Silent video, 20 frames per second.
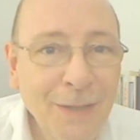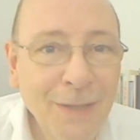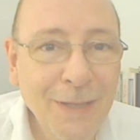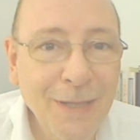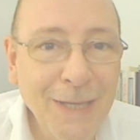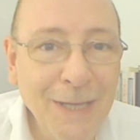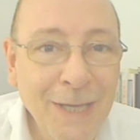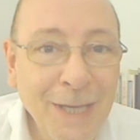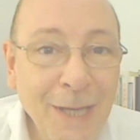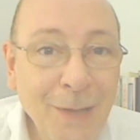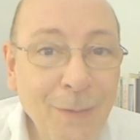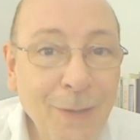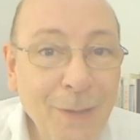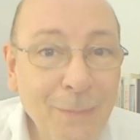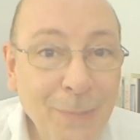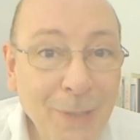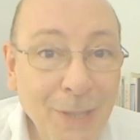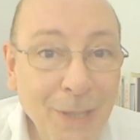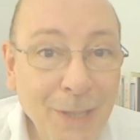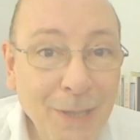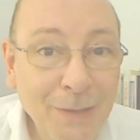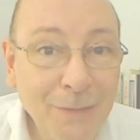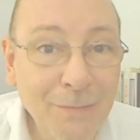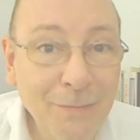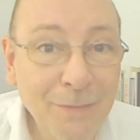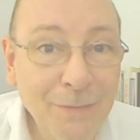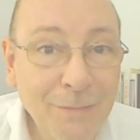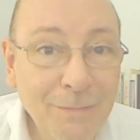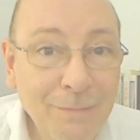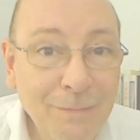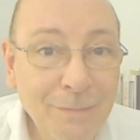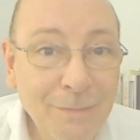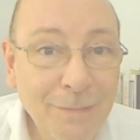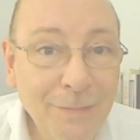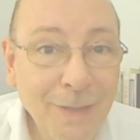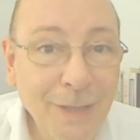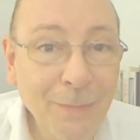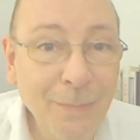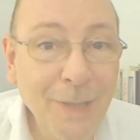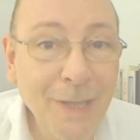in how I behaved
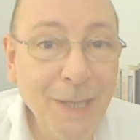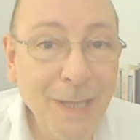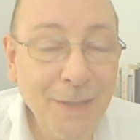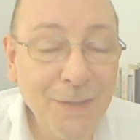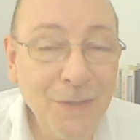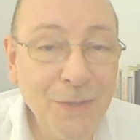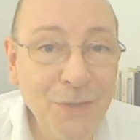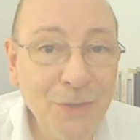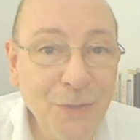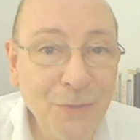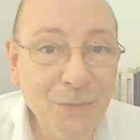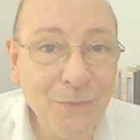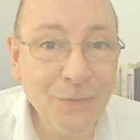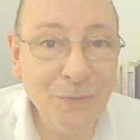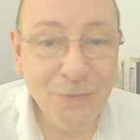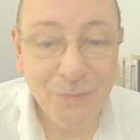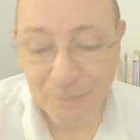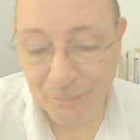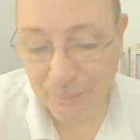and my attitudes.